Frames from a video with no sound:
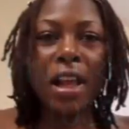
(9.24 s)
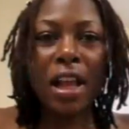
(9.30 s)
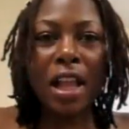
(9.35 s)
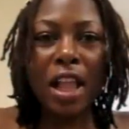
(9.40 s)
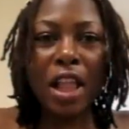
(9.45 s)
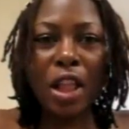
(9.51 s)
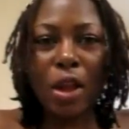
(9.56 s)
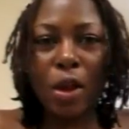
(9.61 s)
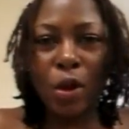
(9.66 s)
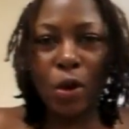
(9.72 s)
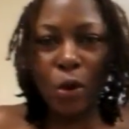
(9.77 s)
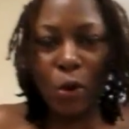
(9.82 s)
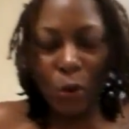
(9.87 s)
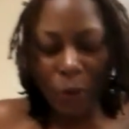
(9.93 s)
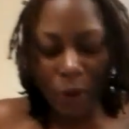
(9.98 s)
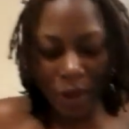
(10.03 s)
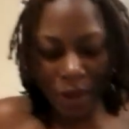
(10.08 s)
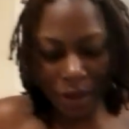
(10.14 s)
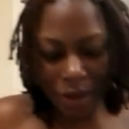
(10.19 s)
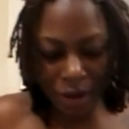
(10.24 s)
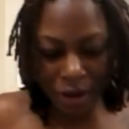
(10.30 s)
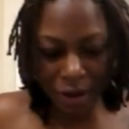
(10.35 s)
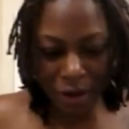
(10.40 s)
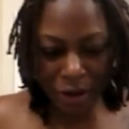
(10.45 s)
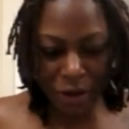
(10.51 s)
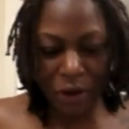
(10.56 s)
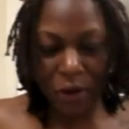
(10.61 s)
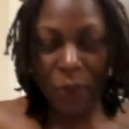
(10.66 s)
Hello.
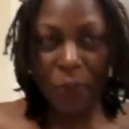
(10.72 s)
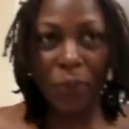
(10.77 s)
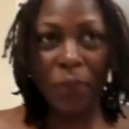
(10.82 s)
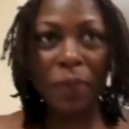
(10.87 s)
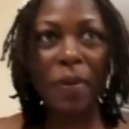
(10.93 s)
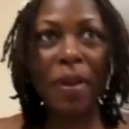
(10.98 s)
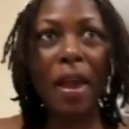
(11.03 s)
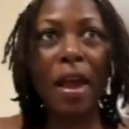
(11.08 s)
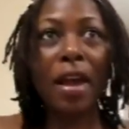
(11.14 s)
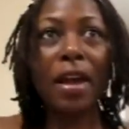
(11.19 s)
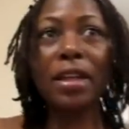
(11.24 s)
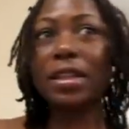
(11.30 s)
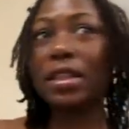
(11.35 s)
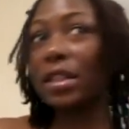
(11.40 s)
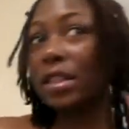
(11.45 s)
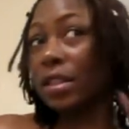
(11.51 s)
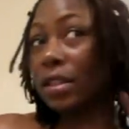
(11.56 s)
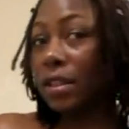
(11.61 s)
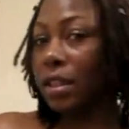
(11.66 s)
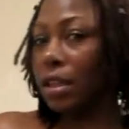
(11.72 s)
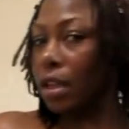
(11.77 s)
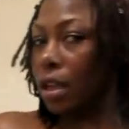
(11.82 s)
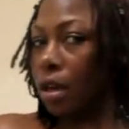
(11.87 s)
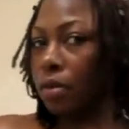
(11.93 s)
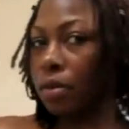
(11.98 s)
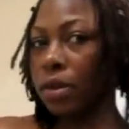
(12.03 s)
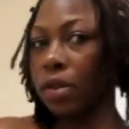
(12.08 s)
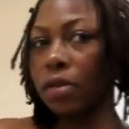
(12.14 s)
Um, I did say
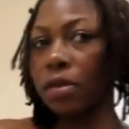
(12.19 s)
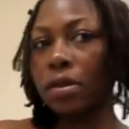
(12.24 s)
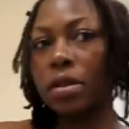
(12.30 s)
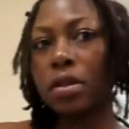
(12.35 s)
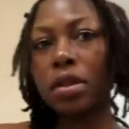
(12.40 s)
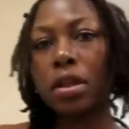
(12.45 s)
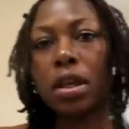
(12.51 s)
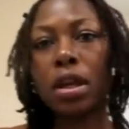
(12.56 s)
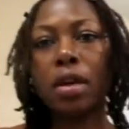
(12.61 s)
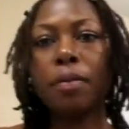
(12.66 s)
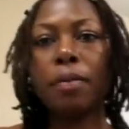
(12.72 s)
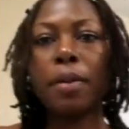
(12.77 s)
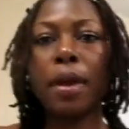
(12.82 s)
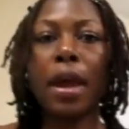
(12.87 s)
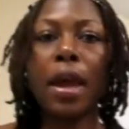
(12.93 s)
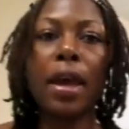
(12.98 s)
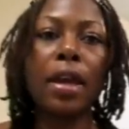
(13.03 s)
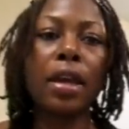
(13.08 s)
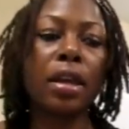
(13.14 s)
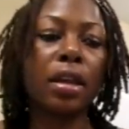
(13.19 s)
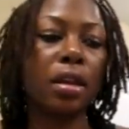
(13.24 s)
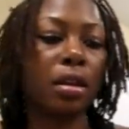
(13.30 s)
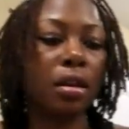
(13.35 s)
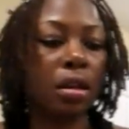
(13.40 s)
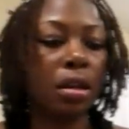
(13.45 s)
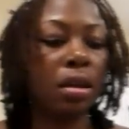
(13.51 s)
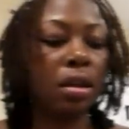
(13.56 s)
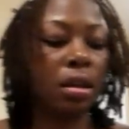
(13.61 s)
that I was going to come
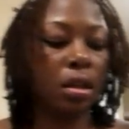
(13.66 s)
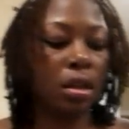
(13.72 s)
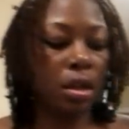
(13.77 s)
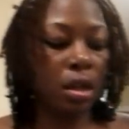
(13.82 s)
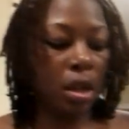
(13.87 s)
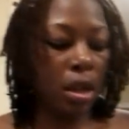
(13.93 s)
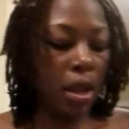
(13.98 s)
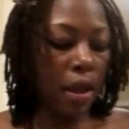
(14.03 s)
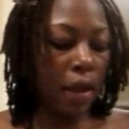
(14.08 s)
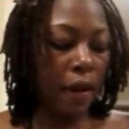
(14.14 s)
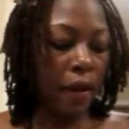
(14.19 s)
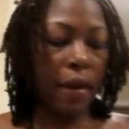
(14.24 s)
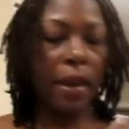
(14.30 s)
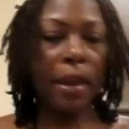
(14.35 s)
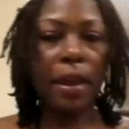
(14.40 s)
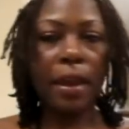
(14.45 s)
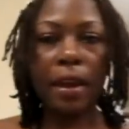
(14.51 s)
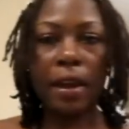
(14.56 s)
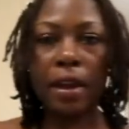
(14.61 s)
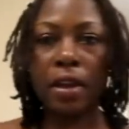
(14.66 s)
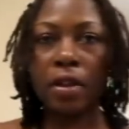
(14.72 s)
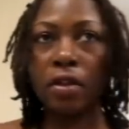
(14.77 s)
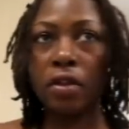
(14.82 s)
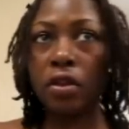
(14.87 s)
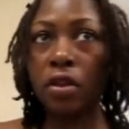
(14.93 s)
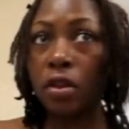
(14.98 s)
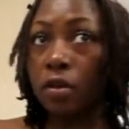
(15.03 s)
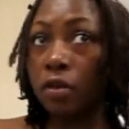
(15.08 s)
back
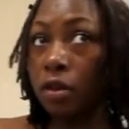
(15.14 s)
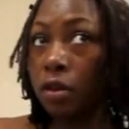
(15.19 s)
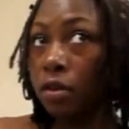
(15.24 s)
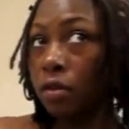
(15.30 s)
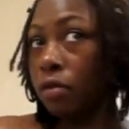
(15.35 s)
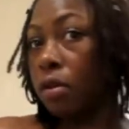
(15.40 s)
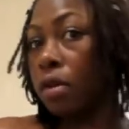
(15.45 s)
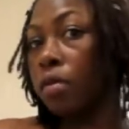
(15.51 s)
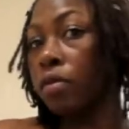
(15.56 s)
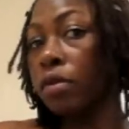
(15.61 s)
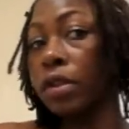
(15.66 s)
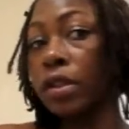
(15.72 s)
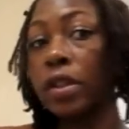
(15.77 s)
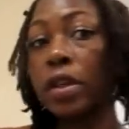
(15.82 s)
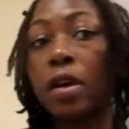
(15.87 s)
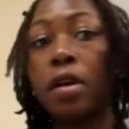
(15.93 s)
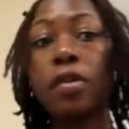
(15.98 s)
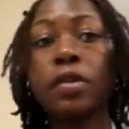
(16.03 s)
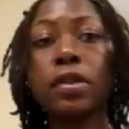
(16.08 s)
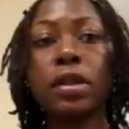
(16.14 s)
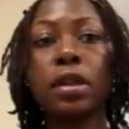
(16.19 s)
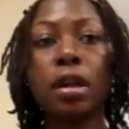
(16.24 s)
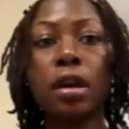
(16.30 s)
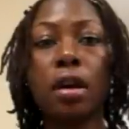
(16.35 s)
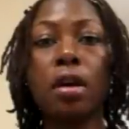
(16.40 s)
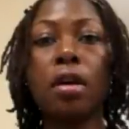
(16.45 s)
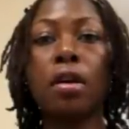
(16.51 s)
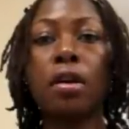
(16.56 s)
and show you the
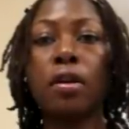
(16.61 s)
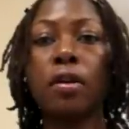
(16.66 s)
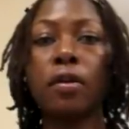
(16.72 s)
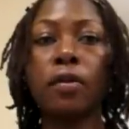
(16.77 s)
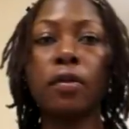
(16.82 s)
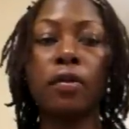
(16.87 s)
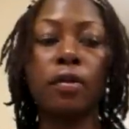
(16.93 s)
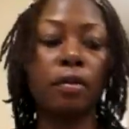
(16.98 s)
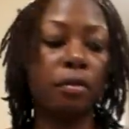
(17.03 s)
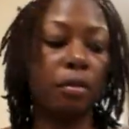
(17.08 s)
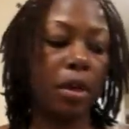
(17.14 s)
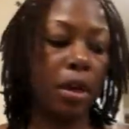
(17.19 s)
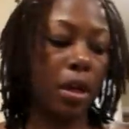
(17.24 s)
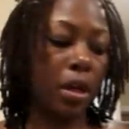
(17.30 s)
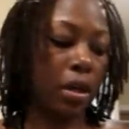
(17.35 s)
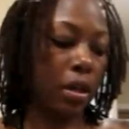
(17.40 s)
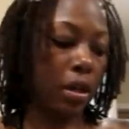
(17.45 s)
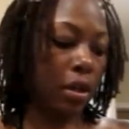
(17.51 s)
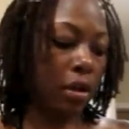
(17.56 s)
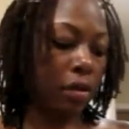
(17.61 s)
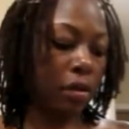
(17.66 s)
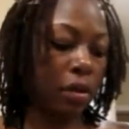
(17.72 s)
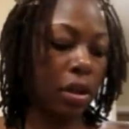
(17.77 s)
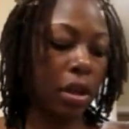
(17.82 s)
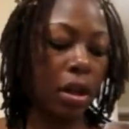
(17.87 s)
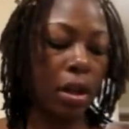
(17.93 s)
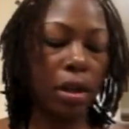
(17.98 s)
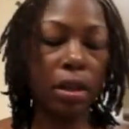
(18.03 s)
results of my
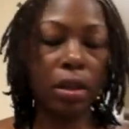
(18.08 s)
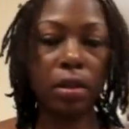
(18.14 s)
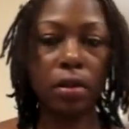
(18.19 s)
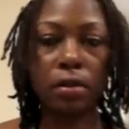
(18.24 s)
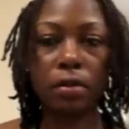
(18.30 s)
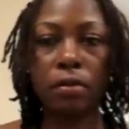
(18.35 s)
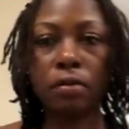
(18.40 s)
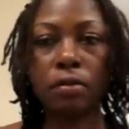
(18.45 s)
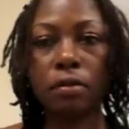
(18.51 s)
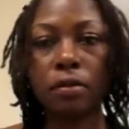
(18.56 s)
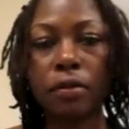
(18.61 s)
interlocking.